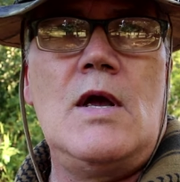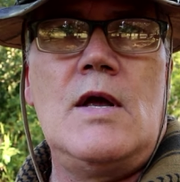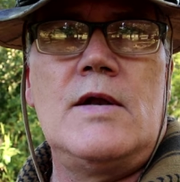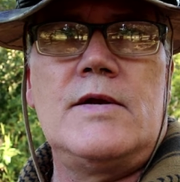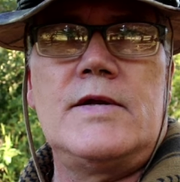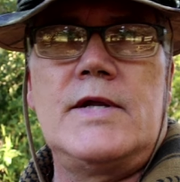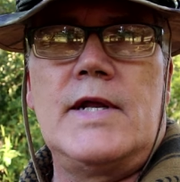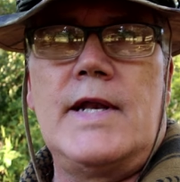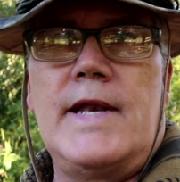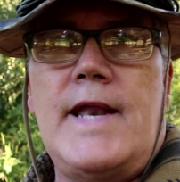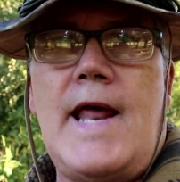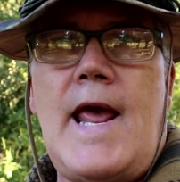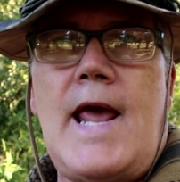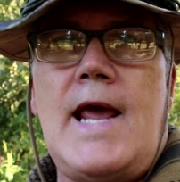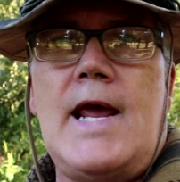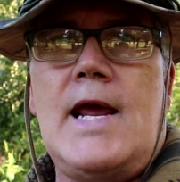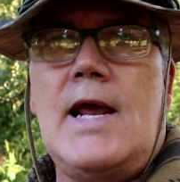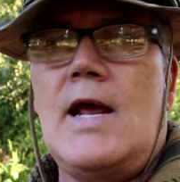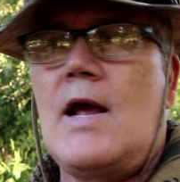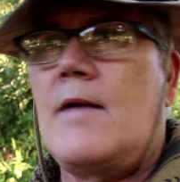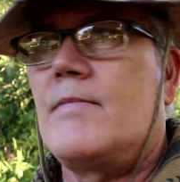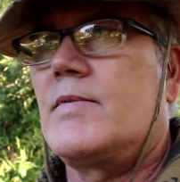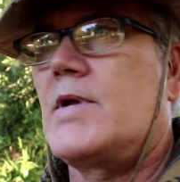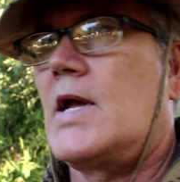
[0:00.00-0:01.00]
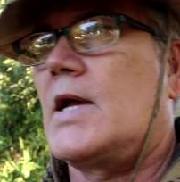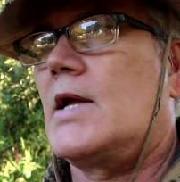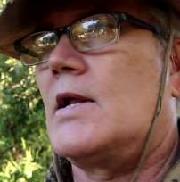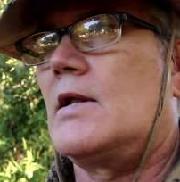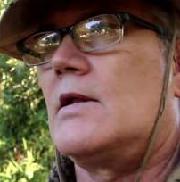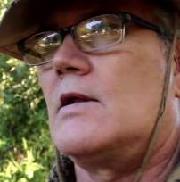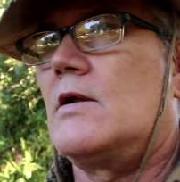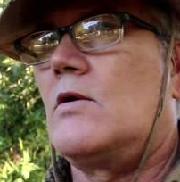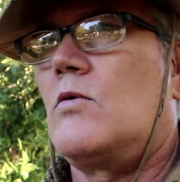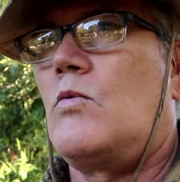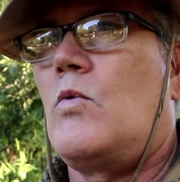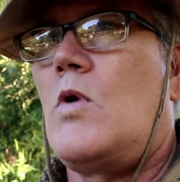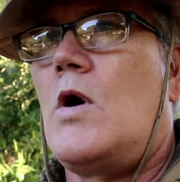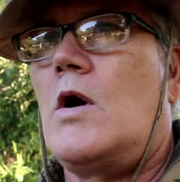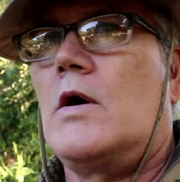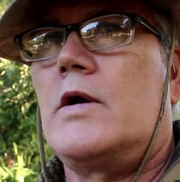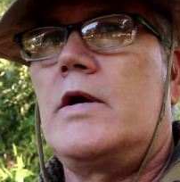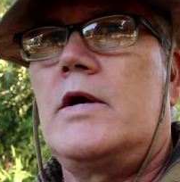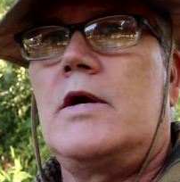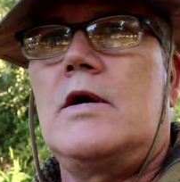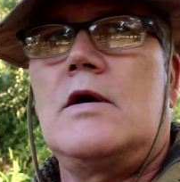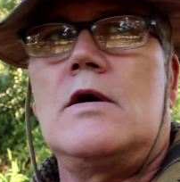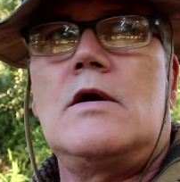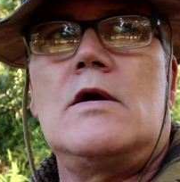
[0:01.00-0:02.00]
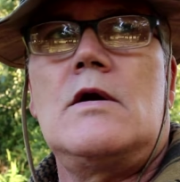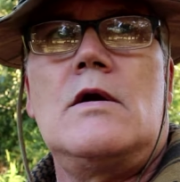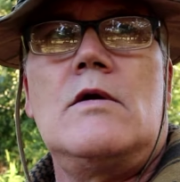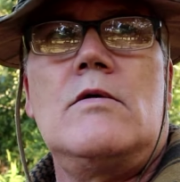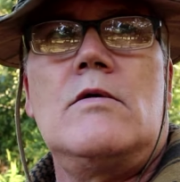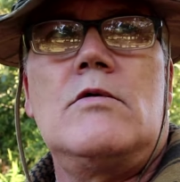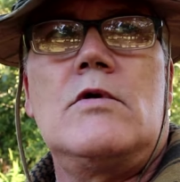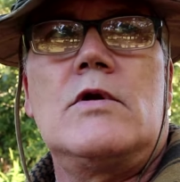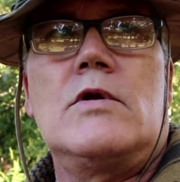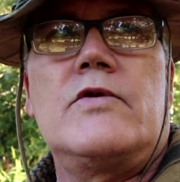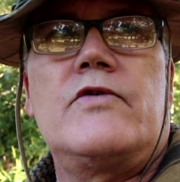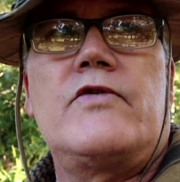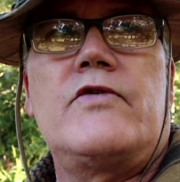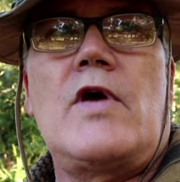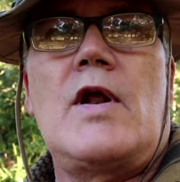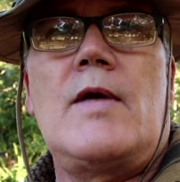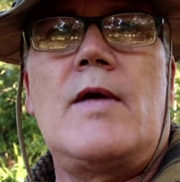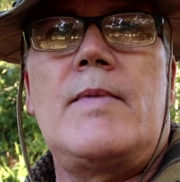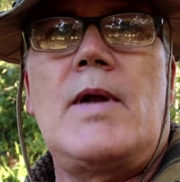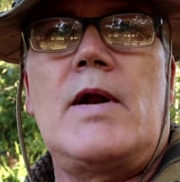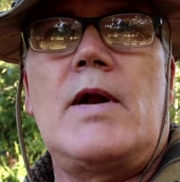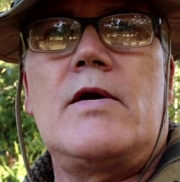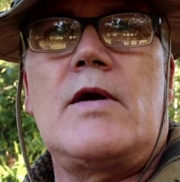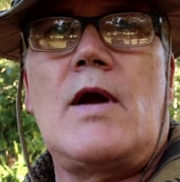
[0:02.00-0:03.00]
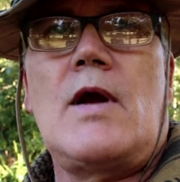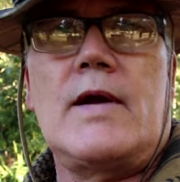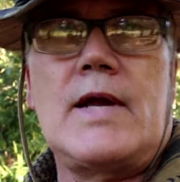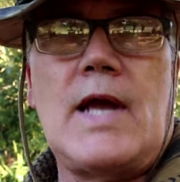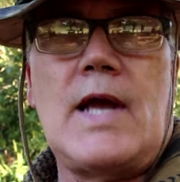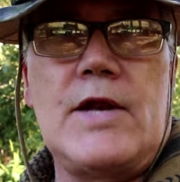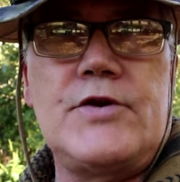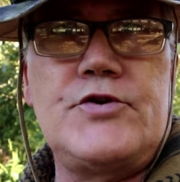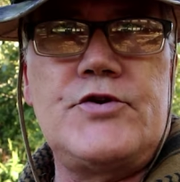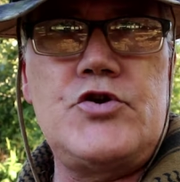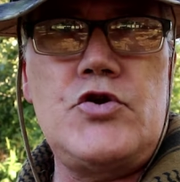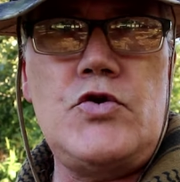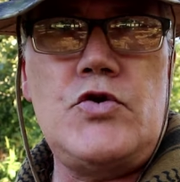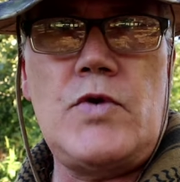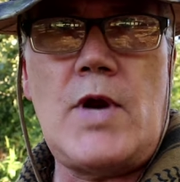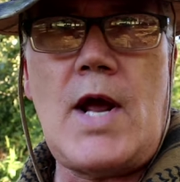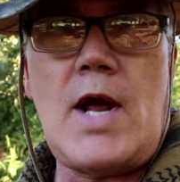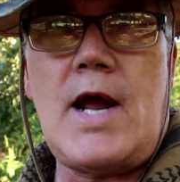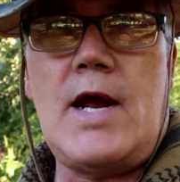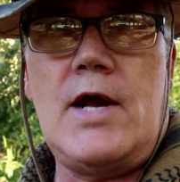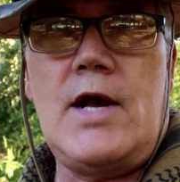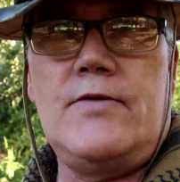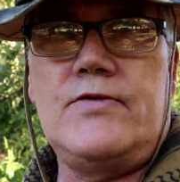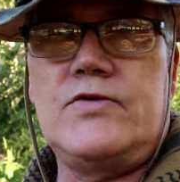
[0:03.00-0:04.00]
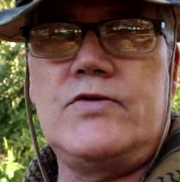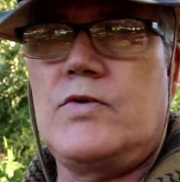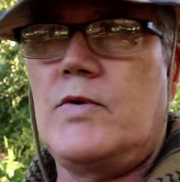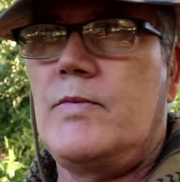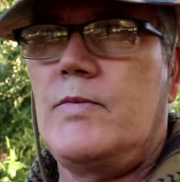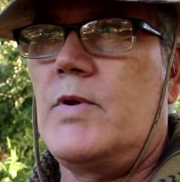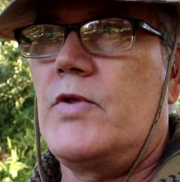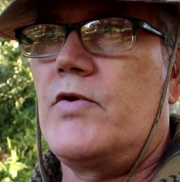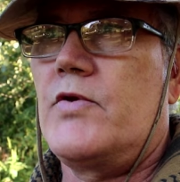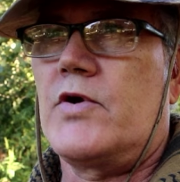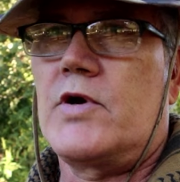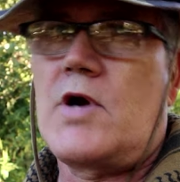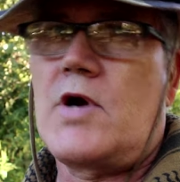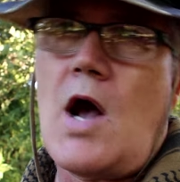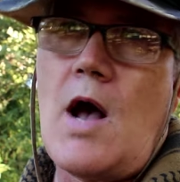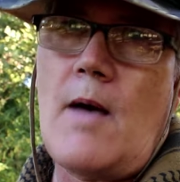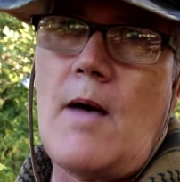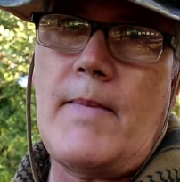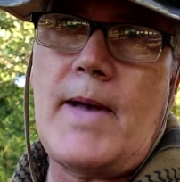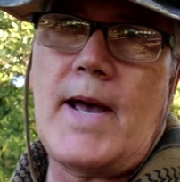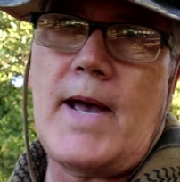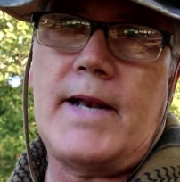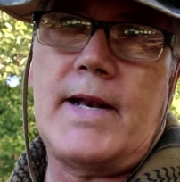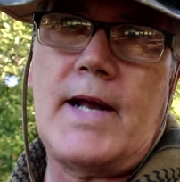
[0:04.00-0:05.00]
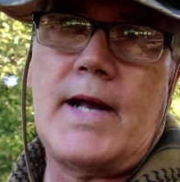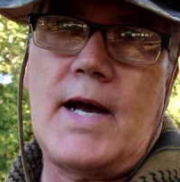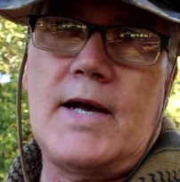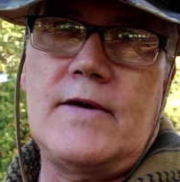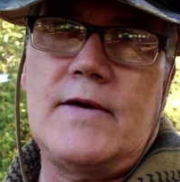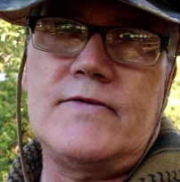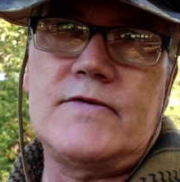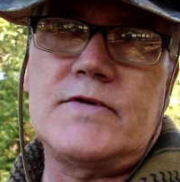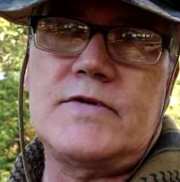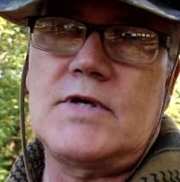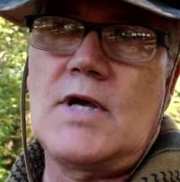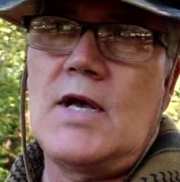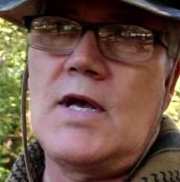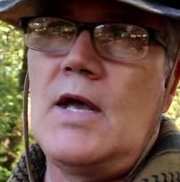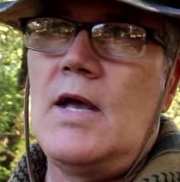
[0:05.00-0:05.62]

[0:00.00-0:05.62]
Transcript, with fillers: Today, I'm taking a little walk here. I'm going to set up down here. I've got two knives with me. They're combat knives.